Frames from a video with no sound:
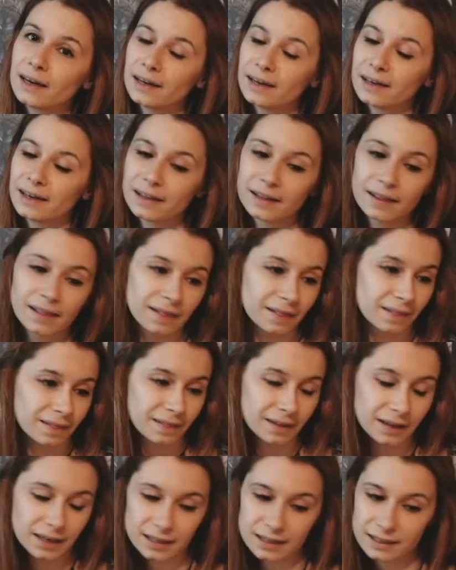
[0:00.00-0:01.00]

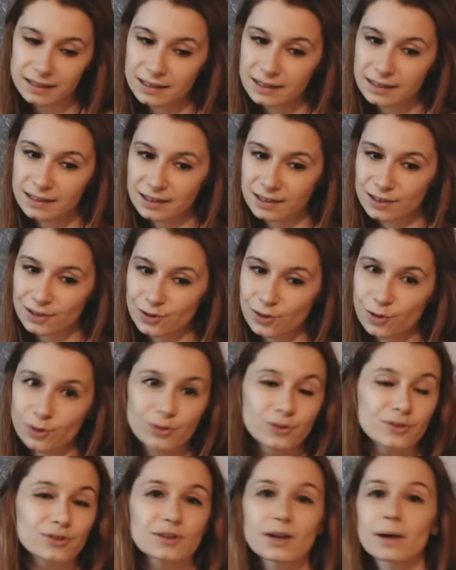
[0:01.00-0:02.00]
and that's
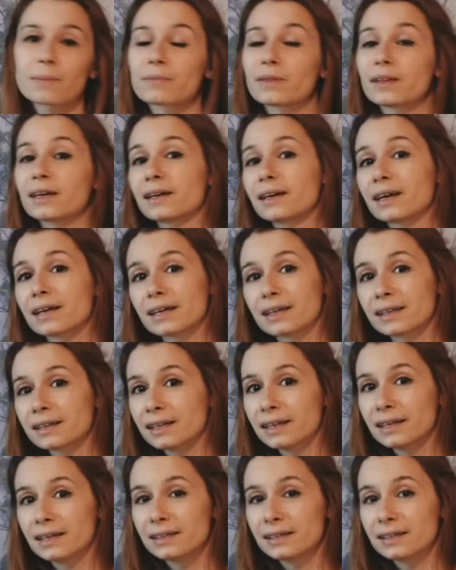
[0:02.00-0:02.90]
not something I can